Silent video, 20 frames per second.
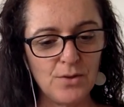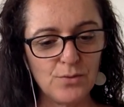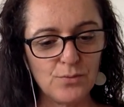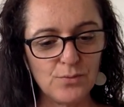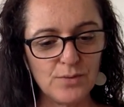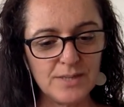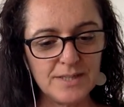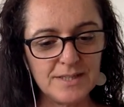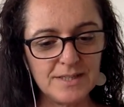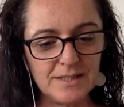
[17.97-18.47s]

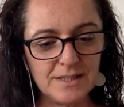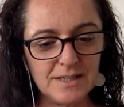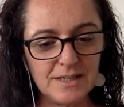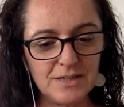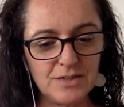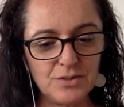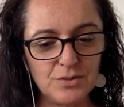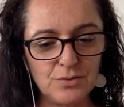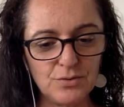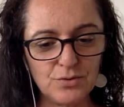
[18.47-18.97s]
Recently, I
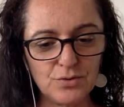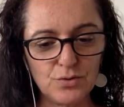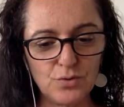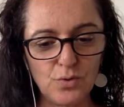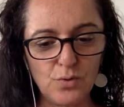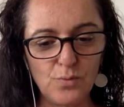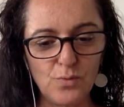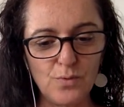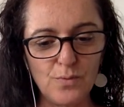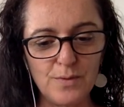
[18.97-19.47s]
talked to
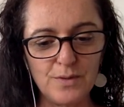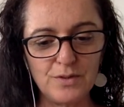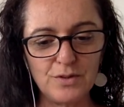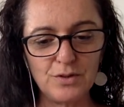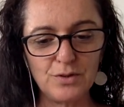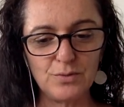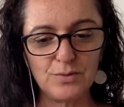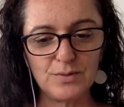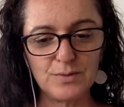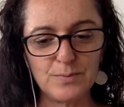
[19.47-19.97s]
a woman
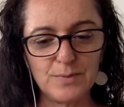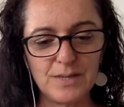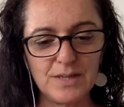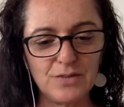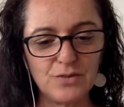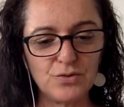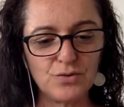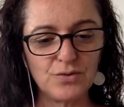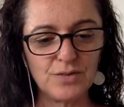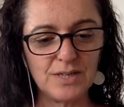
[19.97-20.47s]
who was
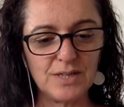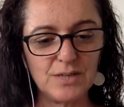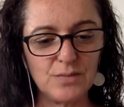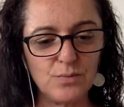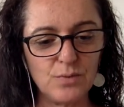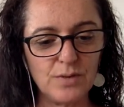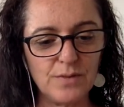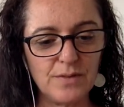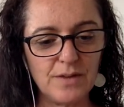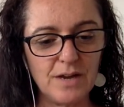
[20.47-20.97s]
being treated
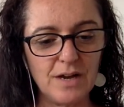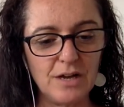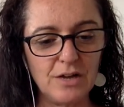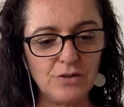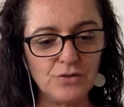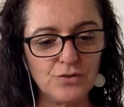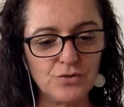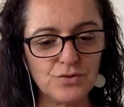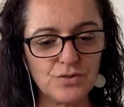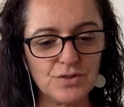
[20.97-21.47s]
with
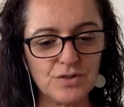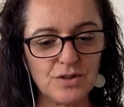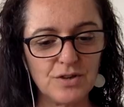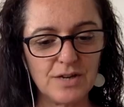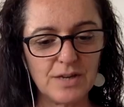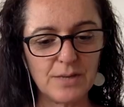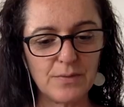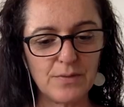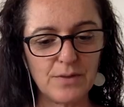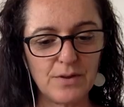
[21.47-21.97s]

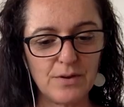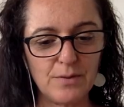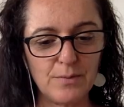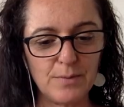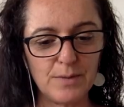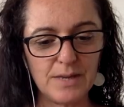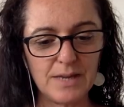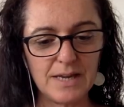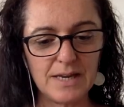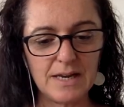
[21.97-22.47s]
ultrasonic
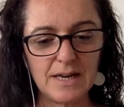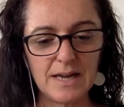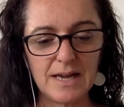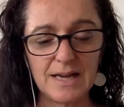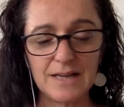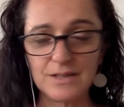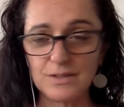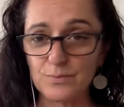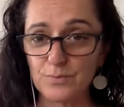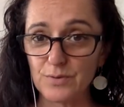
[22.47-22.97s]
therapy and
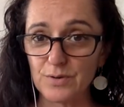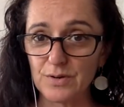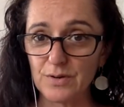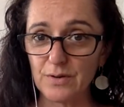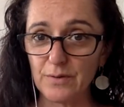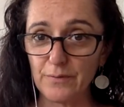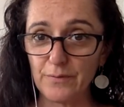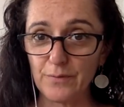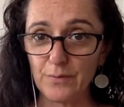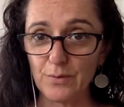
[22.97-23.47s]
aspirin
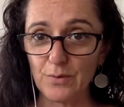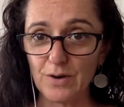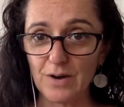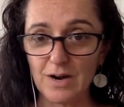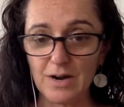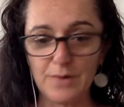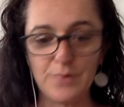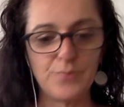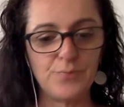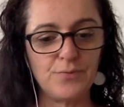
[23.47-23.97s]
for
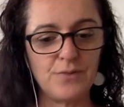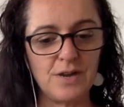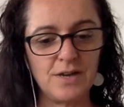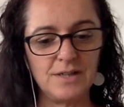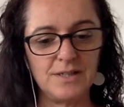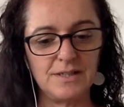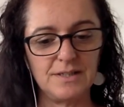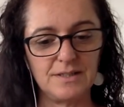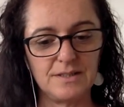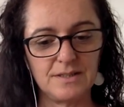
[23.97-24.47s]

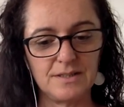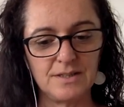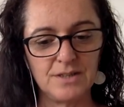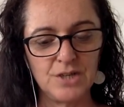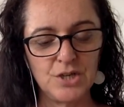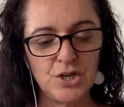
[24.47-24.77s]
arthritis.